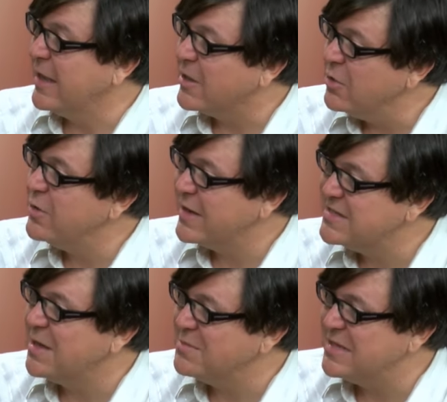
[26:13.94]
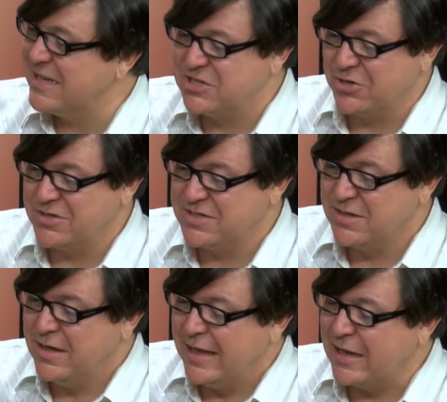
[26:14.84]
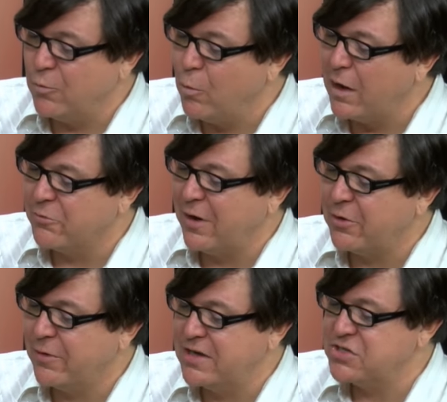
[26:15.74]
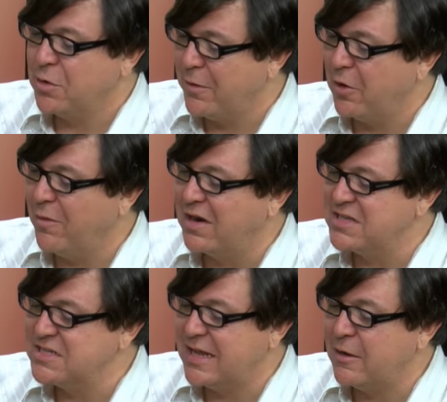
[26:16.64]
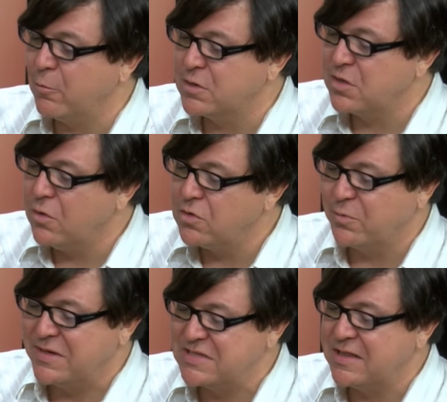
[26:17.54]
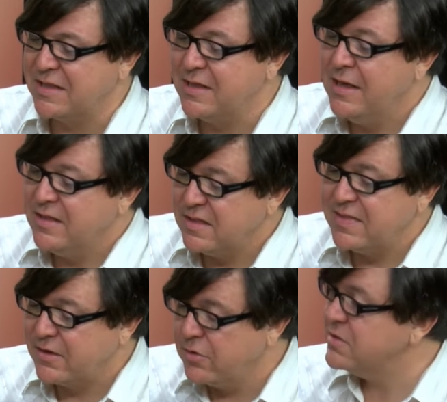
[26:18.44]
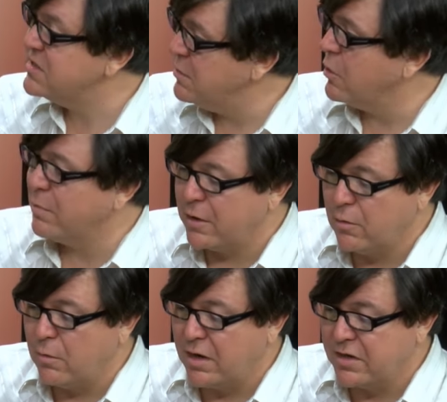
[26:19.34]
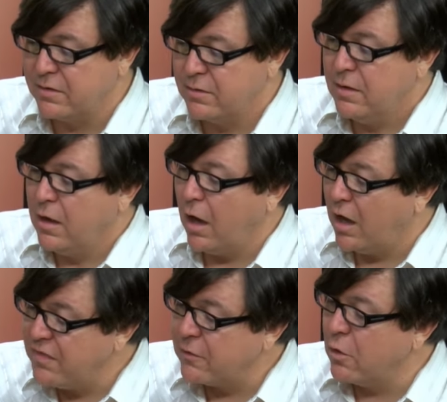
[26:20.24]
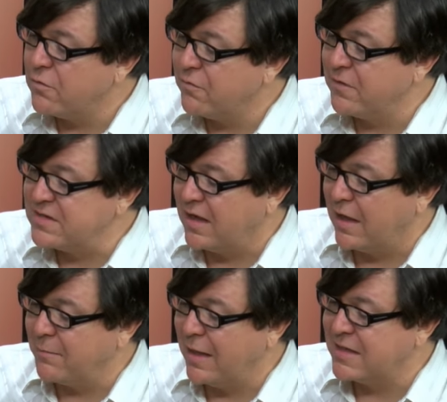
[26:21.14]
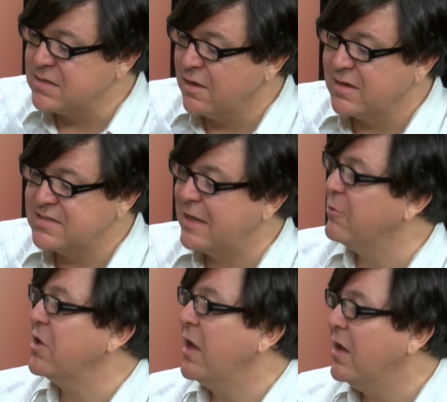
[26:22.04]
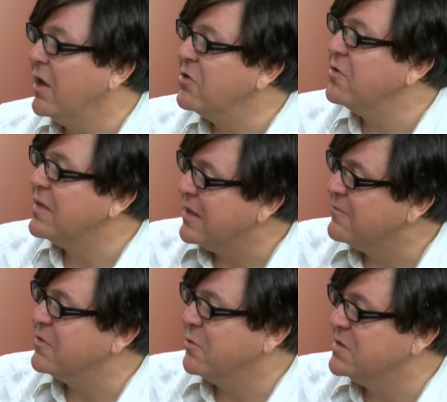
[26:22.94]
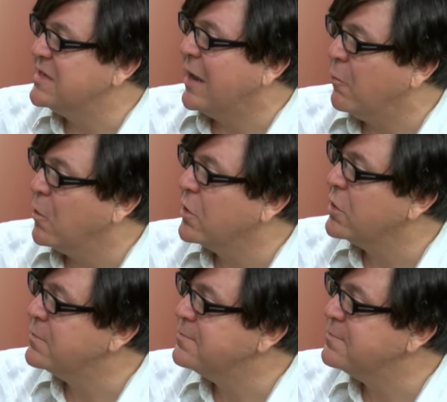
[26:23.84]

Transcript: including some teachers, in what recreational marijuana state were told recently that they could smoke marijuana on their own free time as long as they were not under the influence at work?